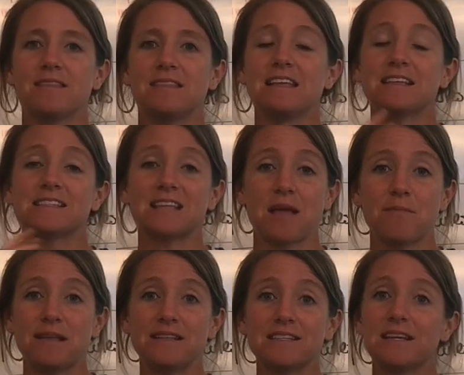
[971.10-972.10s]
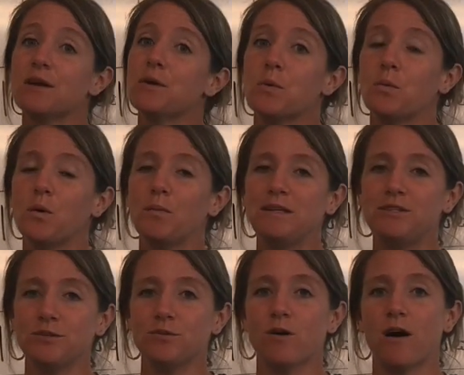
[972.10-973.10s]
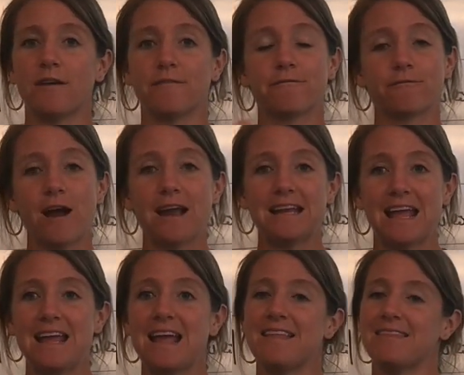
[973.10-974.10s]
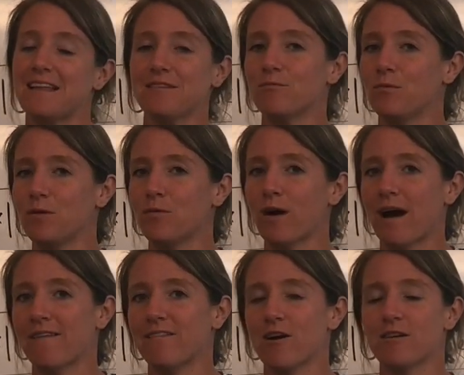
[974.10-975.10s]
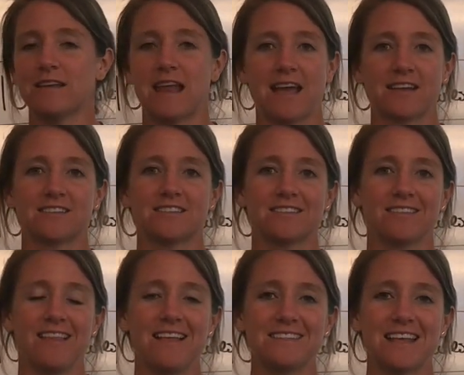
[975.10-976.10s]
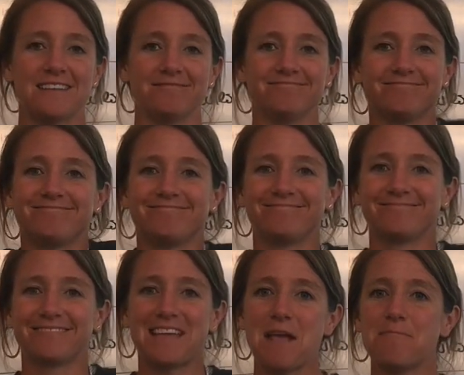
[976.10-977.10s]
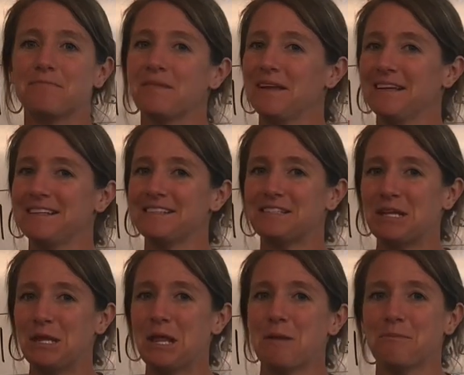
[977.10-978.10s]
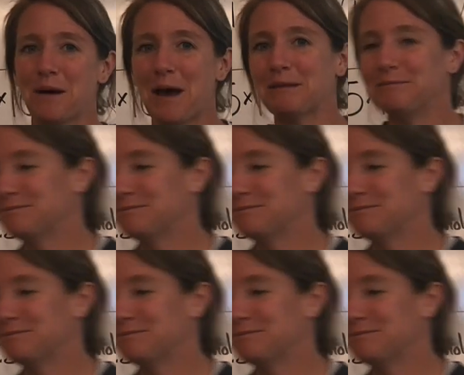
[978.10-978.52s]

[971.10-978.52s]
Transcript: The assignment will be due on Friday, and then we will have our next lesson. Okay, see you then. Bye.